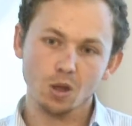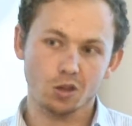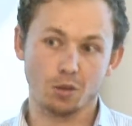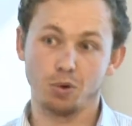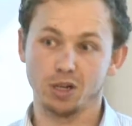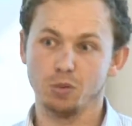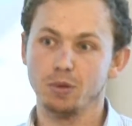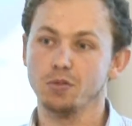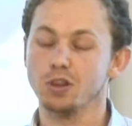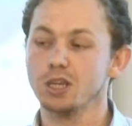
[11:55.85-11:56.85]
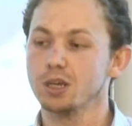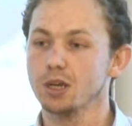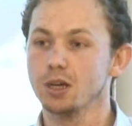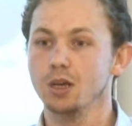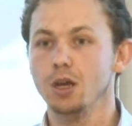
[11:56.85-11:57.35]
say pregnant women for
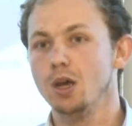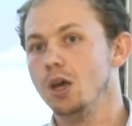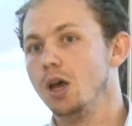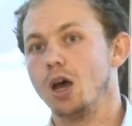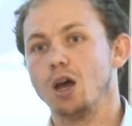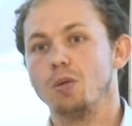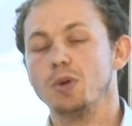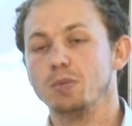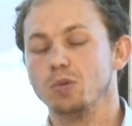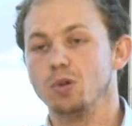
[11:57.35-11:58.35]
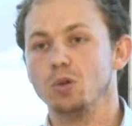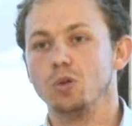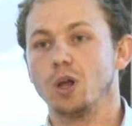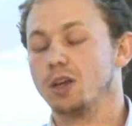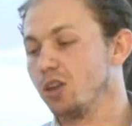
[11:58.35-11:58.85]
Zika, people
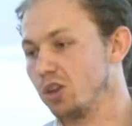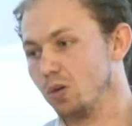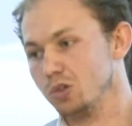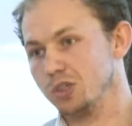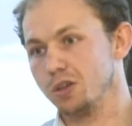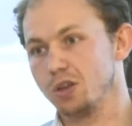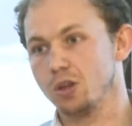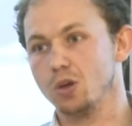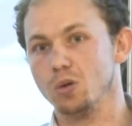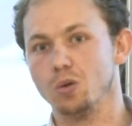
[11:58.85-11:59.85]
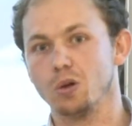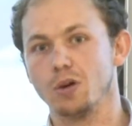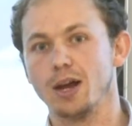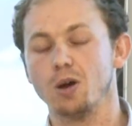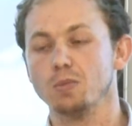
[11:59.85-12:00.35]
who, like soldiers who are
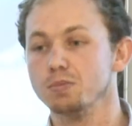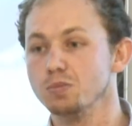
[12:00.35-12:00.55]
out